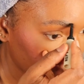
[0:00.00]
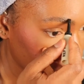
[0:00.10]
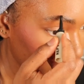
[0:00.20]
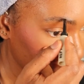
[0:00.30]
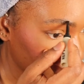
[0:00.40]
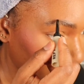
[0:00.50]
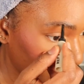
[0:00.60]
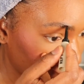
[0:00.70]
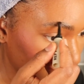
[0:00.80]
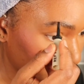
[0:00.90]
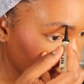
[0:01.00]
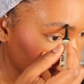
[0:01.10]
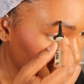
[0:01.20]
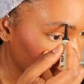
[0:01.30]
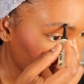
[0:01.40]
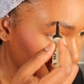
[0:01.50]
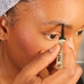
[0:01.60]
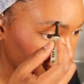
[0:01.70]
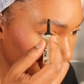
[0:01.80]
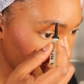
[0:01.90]
We'll see what the finished product looks like,
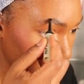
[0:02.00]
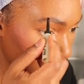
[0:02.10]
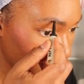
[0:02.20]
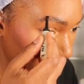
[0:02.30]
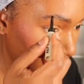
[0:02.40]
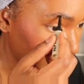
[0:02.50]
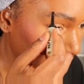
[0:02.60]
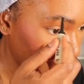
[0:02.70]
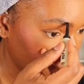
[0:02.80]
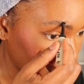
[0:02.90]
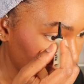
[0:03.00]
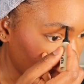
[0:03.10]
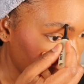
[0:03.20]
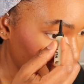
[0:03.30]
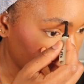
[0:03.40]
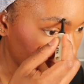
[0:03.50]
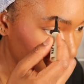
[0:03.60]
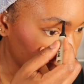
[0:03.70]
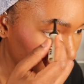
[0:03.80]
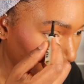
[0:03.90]
because right now, like, obviously I've never
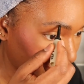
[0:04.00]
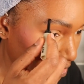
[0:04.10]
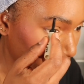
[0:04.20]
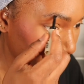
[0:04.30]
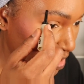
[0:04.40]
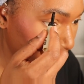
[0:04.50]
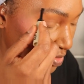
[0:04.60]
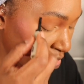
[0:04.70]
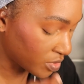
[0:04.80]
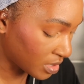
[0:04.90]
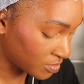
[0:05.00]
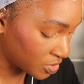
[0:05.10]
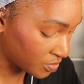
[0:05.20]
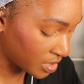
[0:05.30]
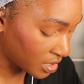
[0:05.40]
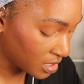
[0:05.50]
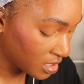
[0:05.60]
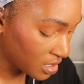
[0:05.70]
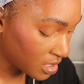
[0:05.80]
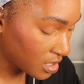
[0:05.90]
used this before, so I don't know what I'm doing.
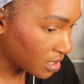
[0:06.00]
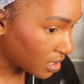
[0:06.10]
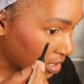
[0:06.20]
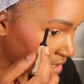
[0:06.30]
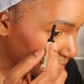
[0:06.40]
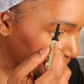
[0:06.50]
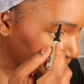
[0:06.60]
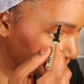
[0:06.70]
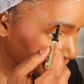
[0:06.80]
I